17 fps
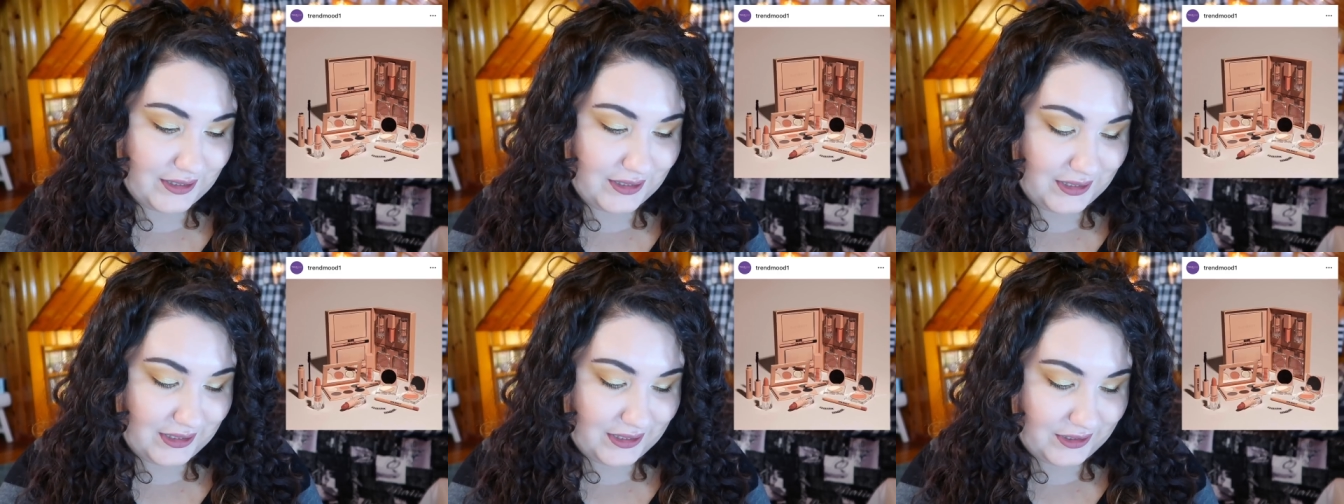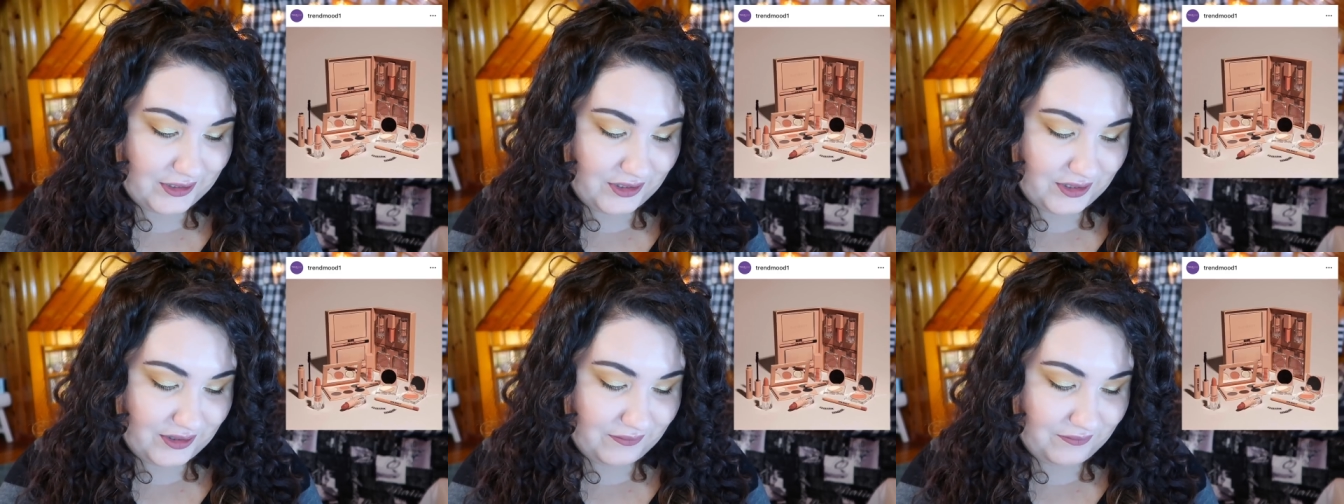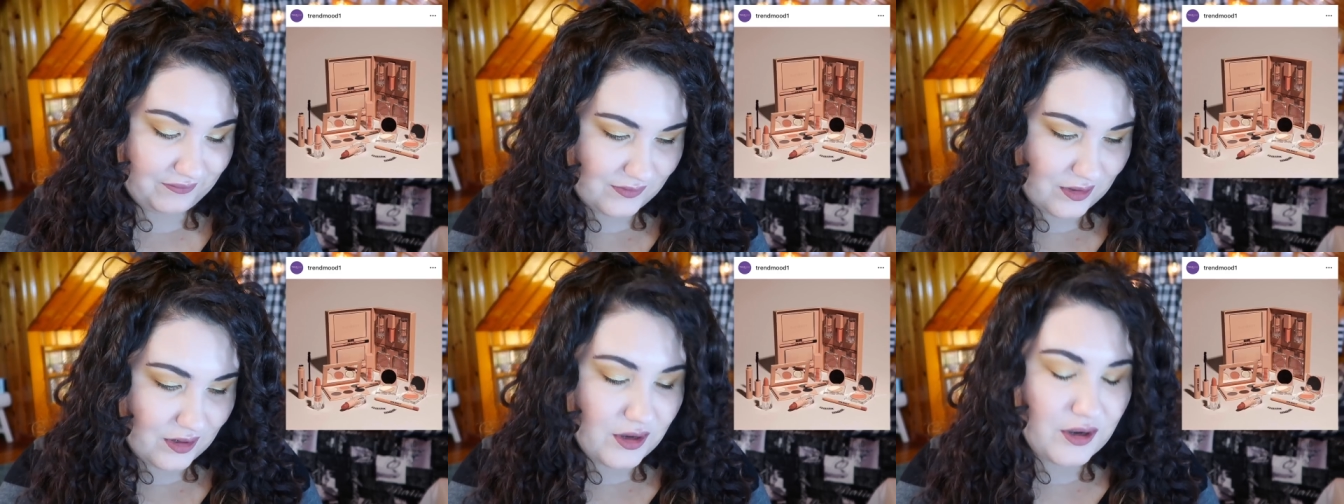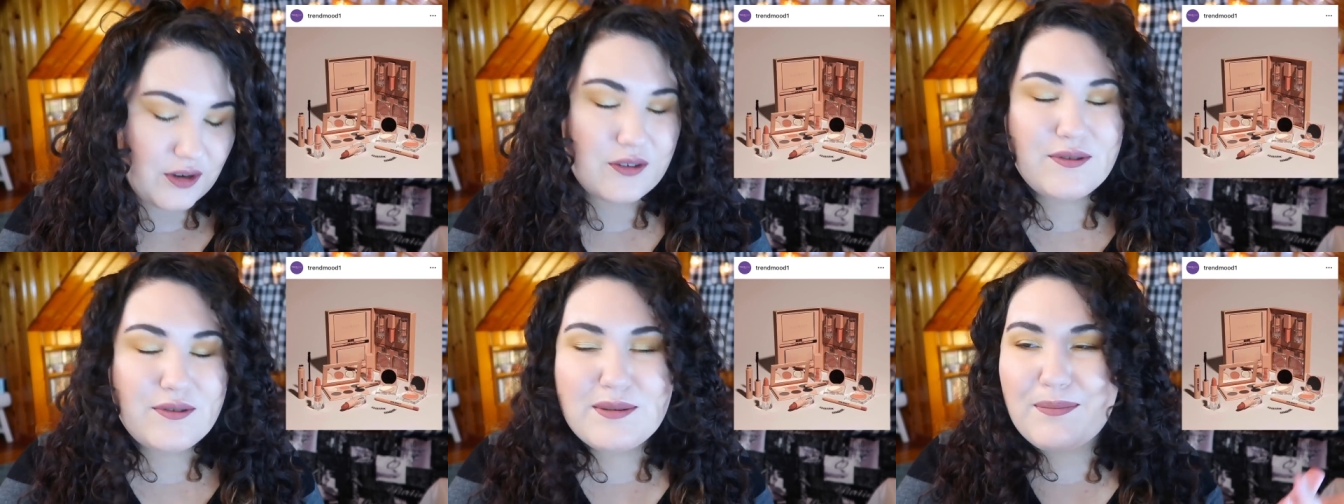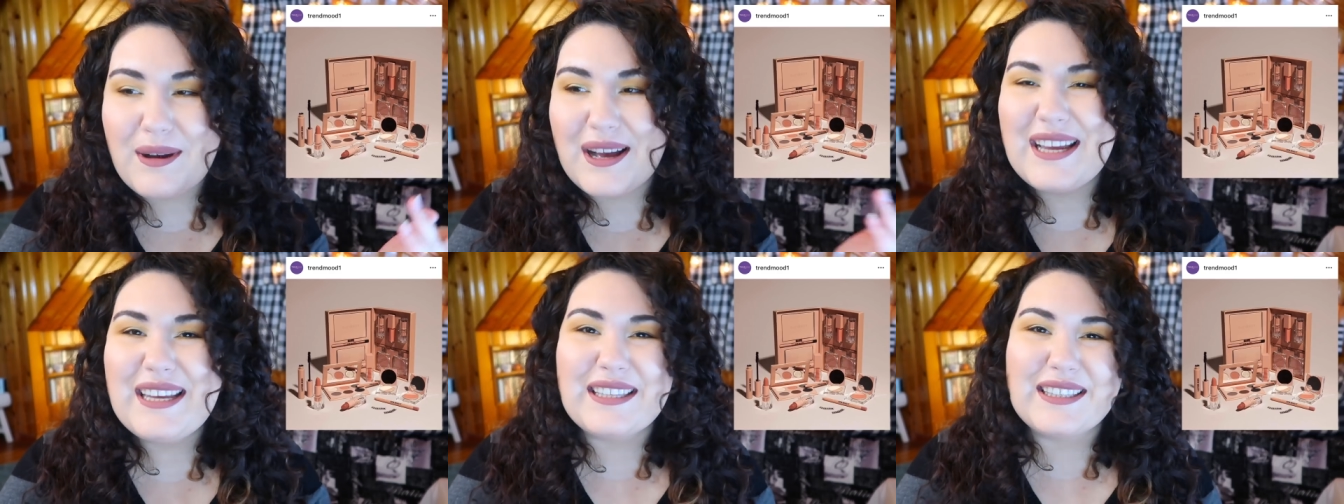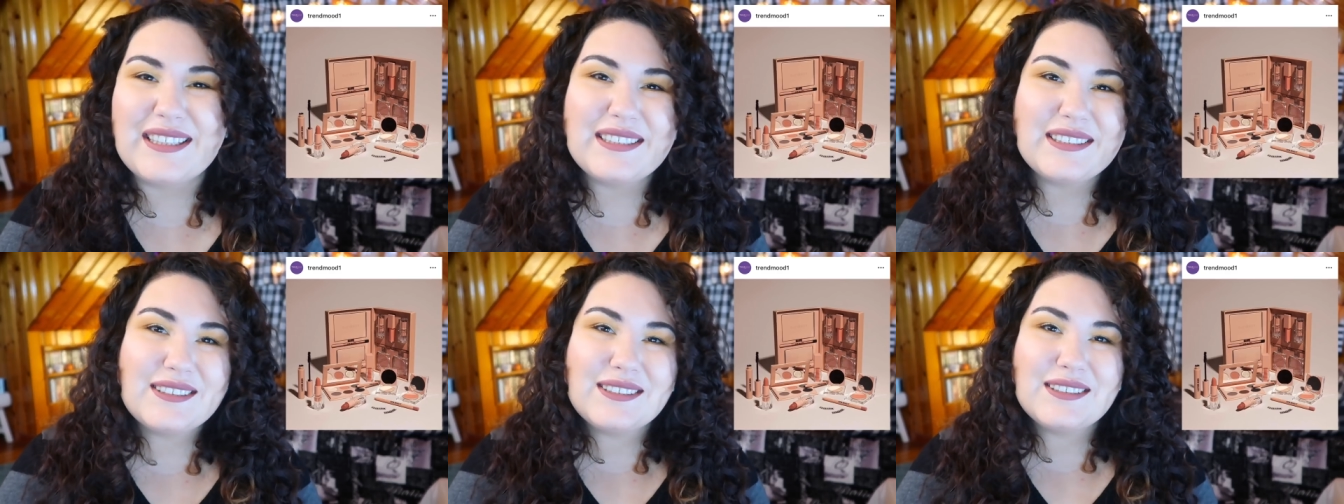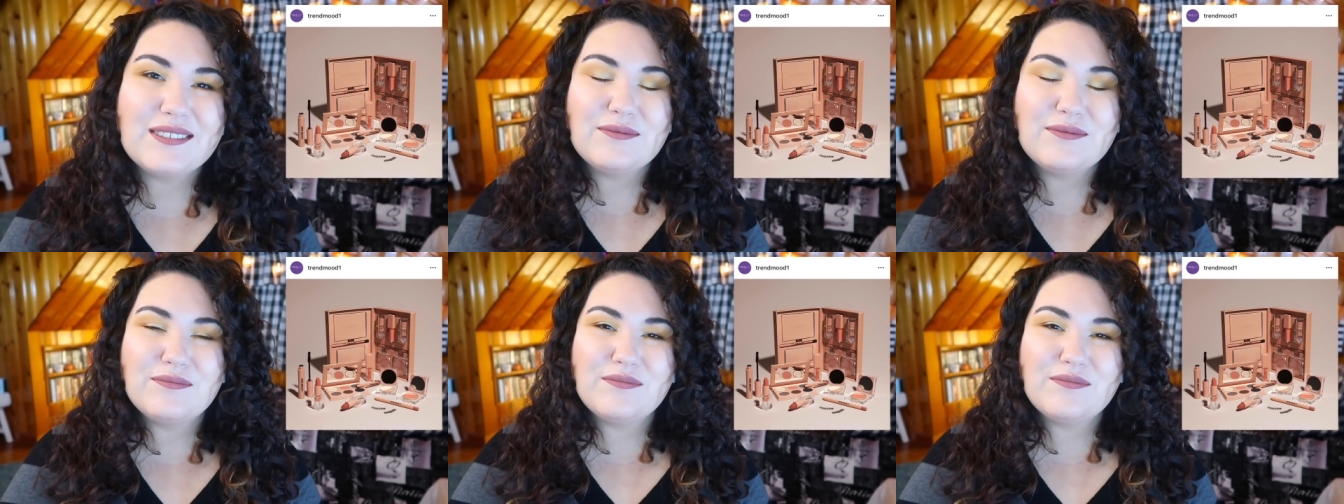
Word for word: collection. Who's buying this?